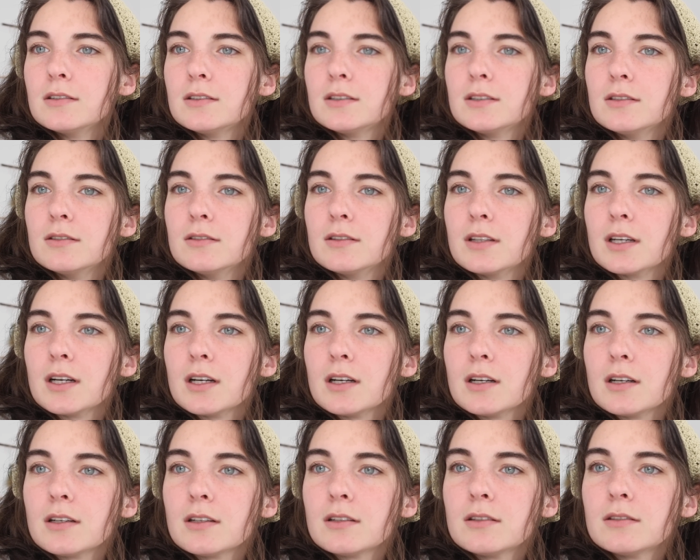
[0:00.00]
do
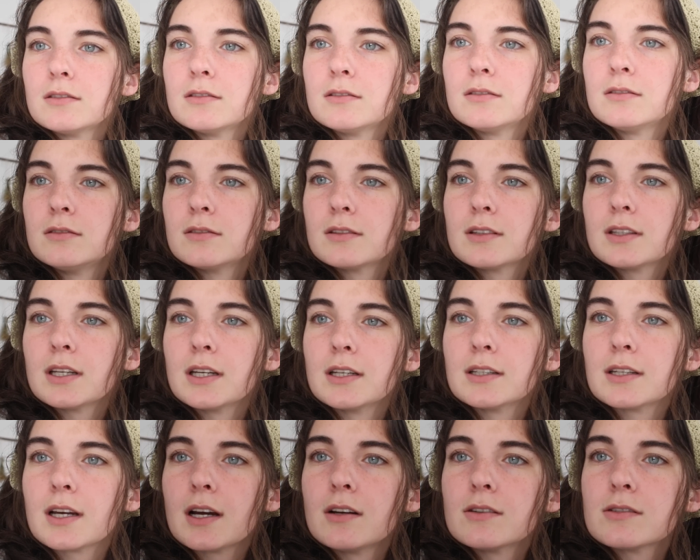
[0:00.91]
the
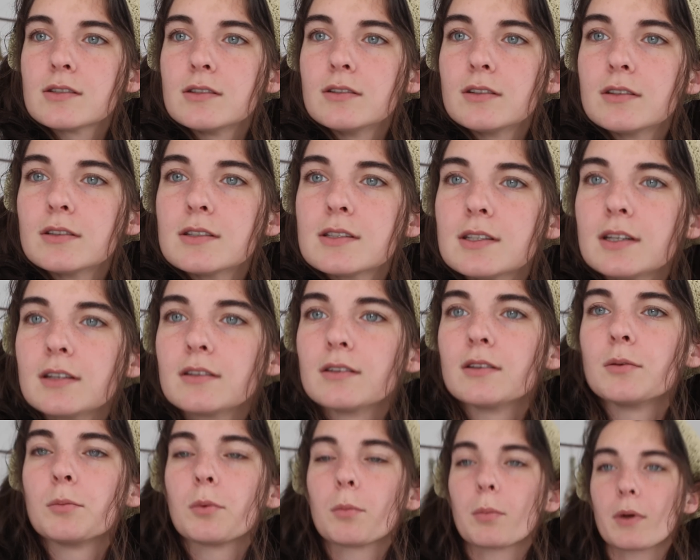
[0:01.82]
thing down so you can see it a
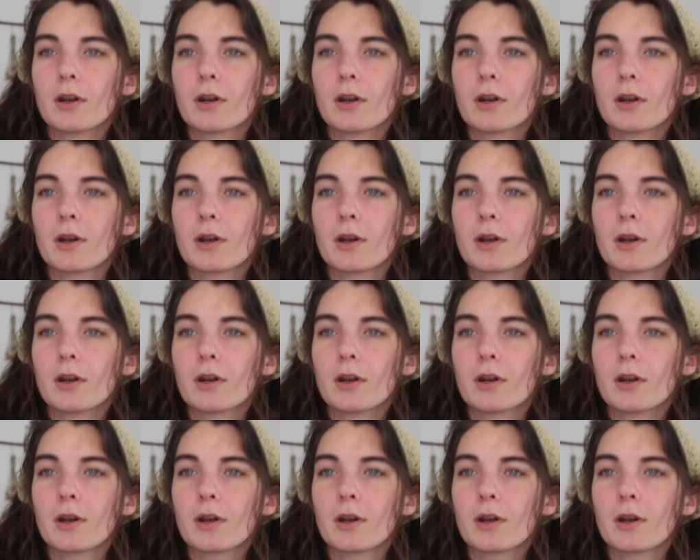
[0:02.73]
little bit